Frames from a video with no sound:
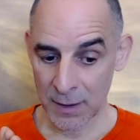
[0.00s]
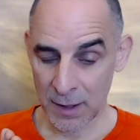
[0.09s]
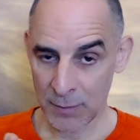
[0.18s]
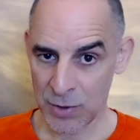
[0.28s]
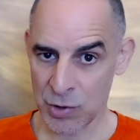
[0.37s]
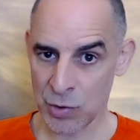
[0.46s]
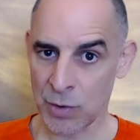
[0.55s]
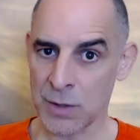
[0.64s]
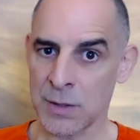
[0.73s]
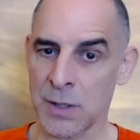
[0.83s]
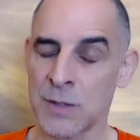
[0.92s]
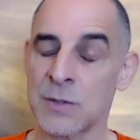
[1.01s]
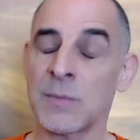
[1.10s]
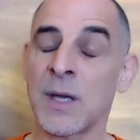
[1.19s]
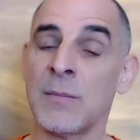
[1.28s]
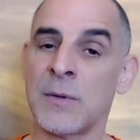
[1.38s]
can be short and
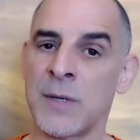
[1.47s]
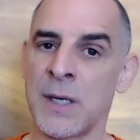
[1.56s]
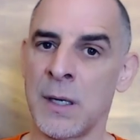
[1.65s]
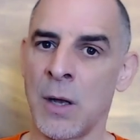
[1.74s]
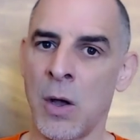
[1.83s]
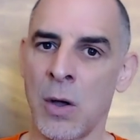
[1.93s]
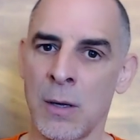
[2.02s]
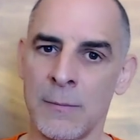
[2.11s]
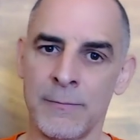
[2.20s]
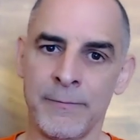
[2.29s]
some can be really long,